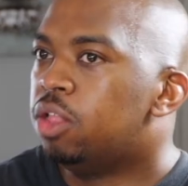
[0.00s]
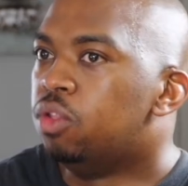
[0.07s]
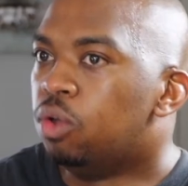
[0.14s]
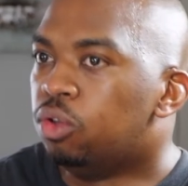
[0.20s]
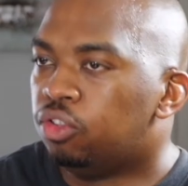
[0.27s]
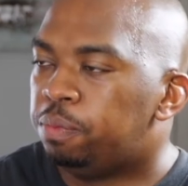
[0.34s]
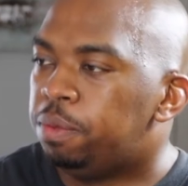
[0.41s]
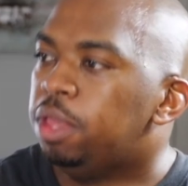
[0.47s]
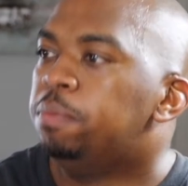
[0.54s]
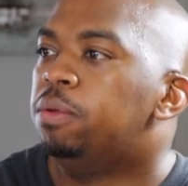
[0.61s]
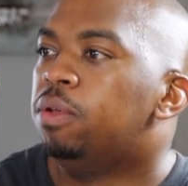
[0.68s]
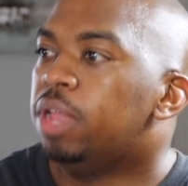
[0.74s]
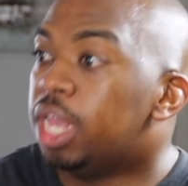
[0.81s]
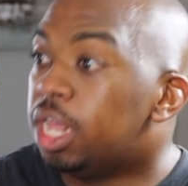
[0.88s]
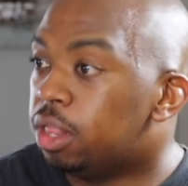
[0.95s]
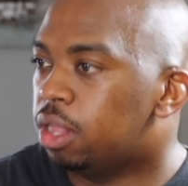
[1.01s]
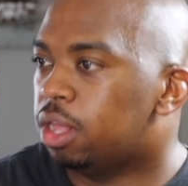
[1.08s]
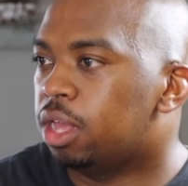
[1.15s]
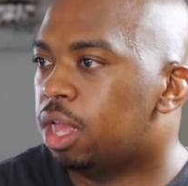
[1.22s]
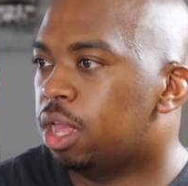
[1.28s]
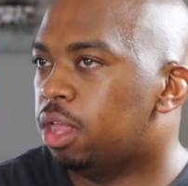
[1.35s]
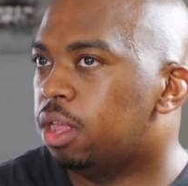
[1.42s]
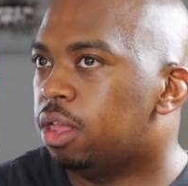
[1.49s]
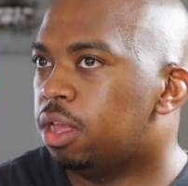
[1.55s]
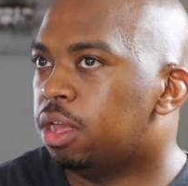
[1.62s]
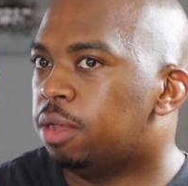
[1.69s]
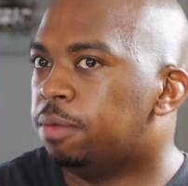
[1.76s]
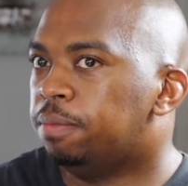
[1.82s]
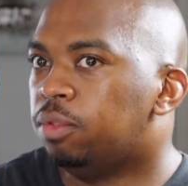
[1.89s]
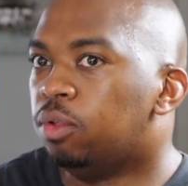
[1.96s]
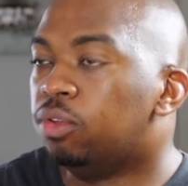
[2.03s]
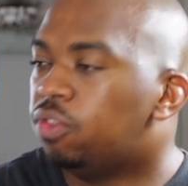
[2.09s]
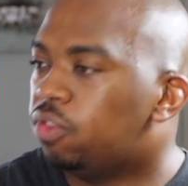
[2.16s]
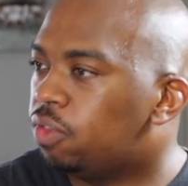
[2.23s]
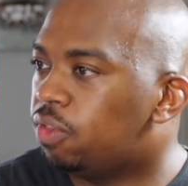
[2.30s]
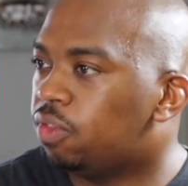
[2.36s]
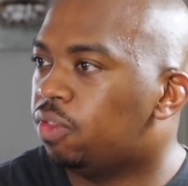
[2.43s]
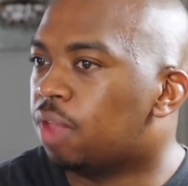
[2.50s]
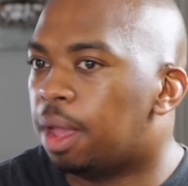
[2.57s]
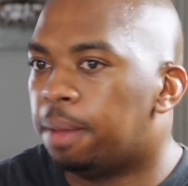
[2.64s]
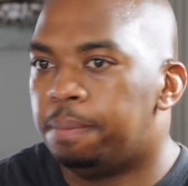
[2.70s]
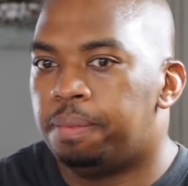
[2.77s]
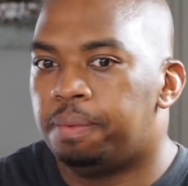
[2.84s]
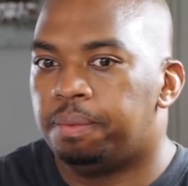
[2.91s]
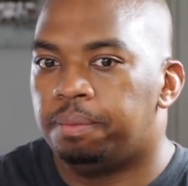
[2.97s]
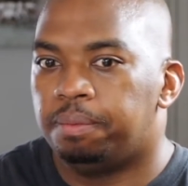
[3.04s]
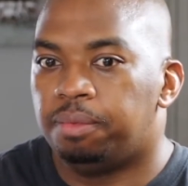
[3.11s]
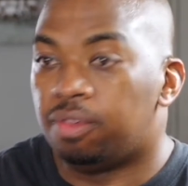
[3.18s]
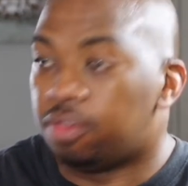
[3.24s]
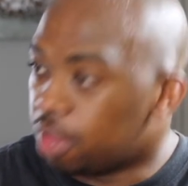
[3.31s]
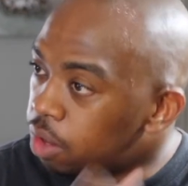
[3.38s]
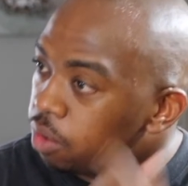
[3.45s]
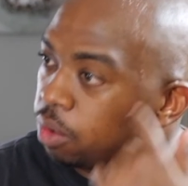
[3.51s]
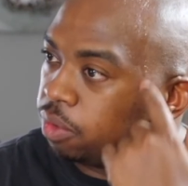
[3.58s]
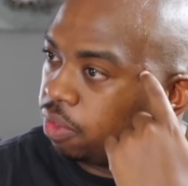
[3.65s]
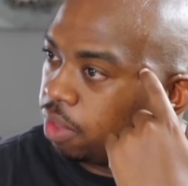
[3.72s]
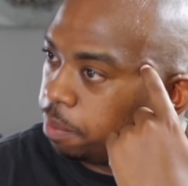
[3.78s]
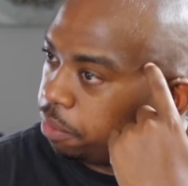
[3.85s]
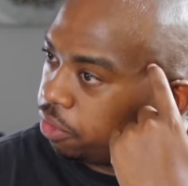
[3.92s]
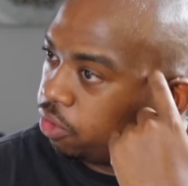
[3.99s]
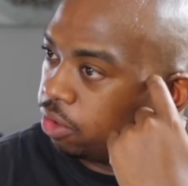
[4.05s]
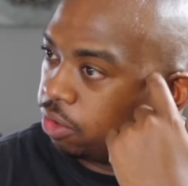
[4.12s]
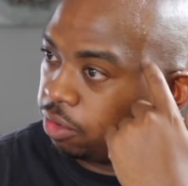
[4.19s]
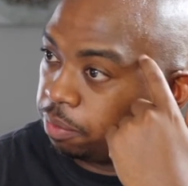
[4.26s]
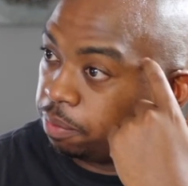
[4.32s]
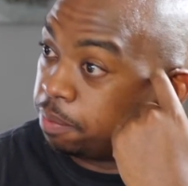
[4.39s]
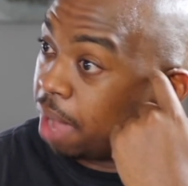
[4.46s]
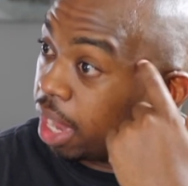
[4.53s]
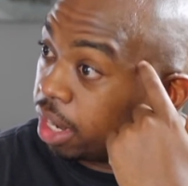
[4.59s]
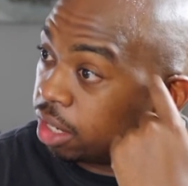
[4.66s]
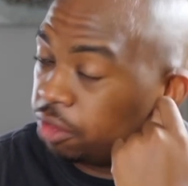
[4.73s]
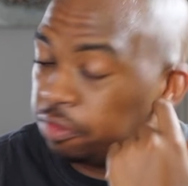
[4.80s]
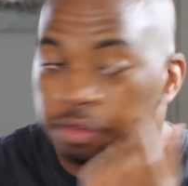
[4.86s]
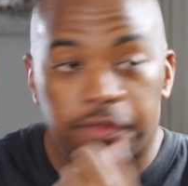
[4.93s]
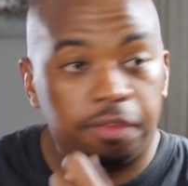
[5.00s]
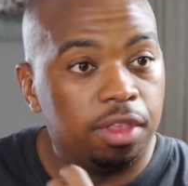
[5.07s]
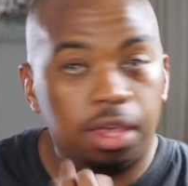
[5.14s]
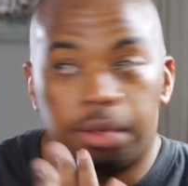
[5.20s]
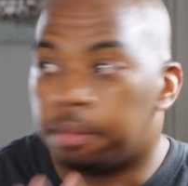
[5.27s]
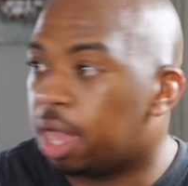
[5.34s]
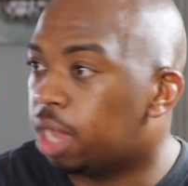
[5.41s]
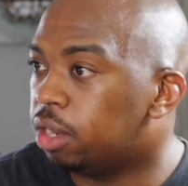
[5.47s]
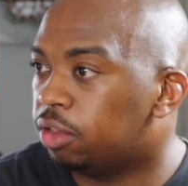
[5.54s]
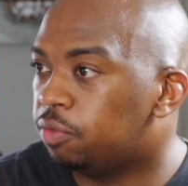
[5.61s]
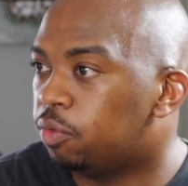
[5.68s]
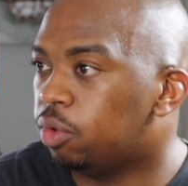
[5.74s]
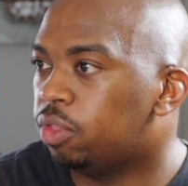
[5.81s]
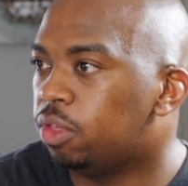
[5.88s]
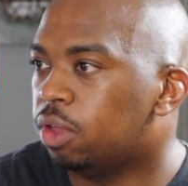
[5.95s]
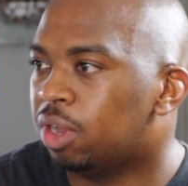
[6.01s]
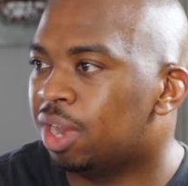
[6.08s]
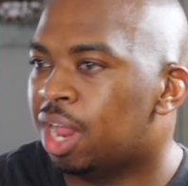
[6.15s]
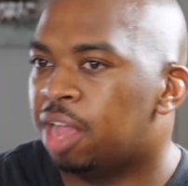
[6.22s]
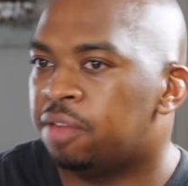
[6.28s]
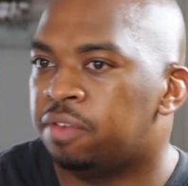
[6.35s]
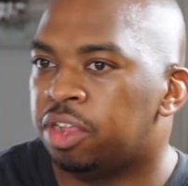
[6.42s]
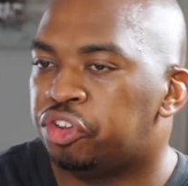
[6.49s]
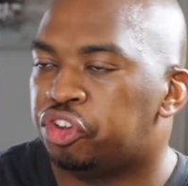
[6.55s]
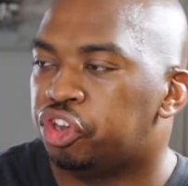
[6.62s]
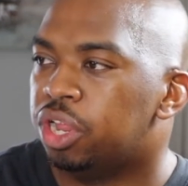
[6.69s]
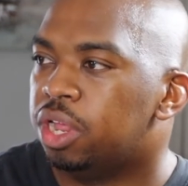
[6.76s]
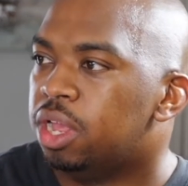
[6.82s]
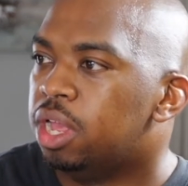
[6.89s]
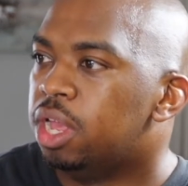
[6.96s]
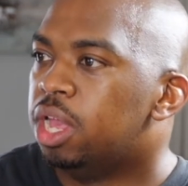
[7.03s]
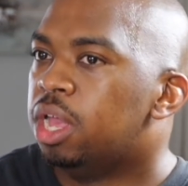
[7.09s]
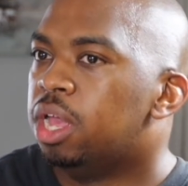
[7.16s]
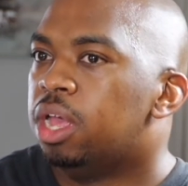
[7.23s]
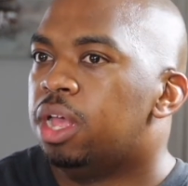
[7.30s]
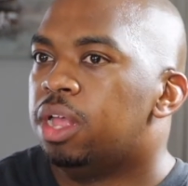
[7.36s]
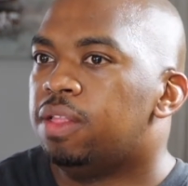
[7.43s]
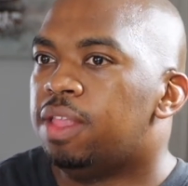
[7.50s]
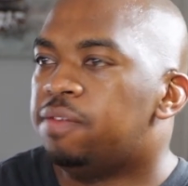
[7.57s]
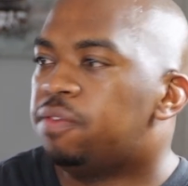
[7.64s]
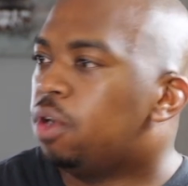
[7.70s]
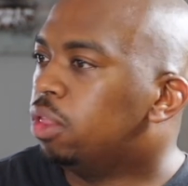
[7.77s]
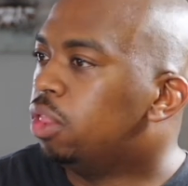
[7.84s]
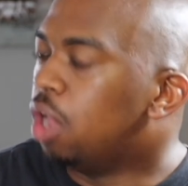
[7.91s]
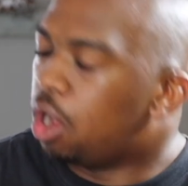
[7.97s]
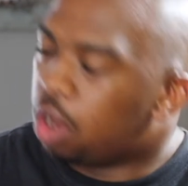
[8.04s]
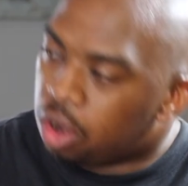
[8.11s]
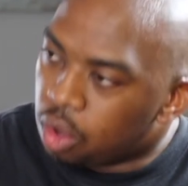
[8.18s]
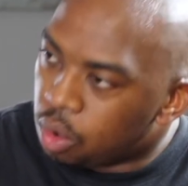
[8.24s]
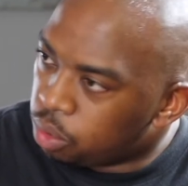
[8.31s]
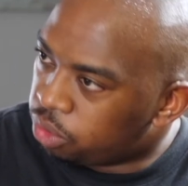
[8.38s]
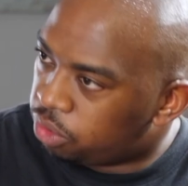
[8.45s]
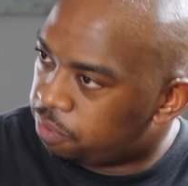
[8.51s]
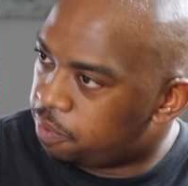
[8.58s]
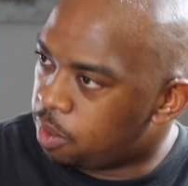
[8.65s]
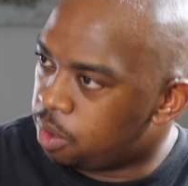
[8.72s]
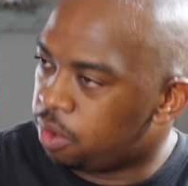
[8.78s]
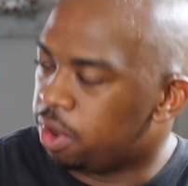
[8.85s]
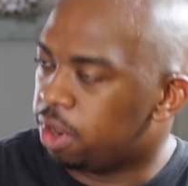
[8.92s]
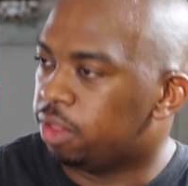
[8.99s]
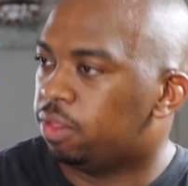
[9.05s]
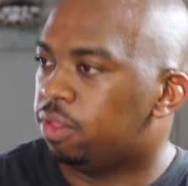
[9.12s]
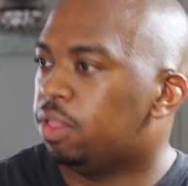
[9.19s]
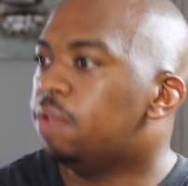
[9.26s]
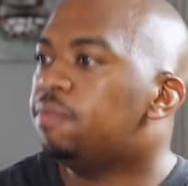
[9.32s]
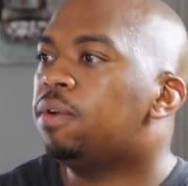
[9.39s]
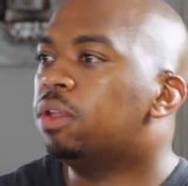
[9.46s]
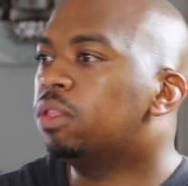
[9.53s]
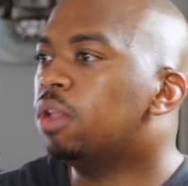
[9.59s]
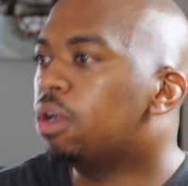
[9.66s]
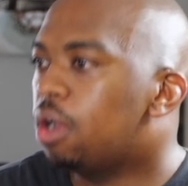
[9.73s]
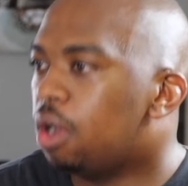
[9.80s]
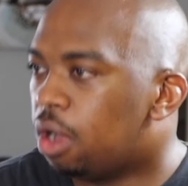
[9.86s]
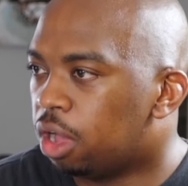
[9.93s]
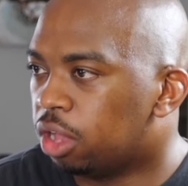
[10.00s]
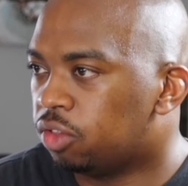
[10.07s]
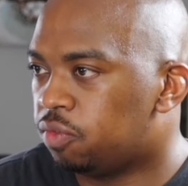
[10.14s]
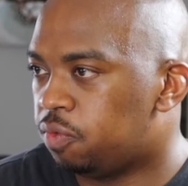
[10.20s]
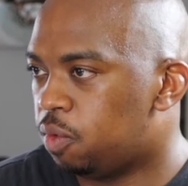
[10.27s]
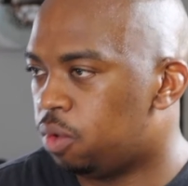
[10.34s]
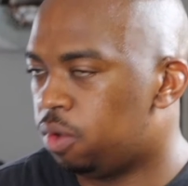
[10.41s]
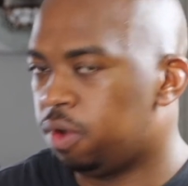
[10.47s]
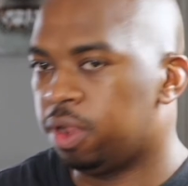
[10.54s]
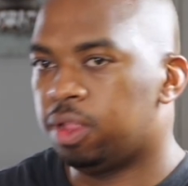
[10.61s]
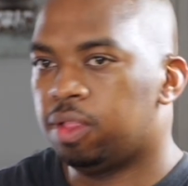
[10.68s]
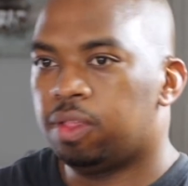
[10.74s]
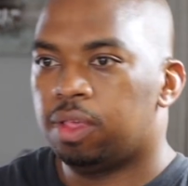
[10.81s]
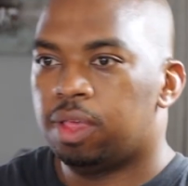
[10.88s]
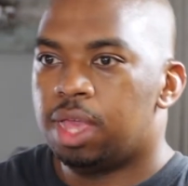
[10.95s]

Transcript: Those people in those sub-zero temperatures, minus 50, minus 40 on average, they've got the clothes for it. They've got the cars for it.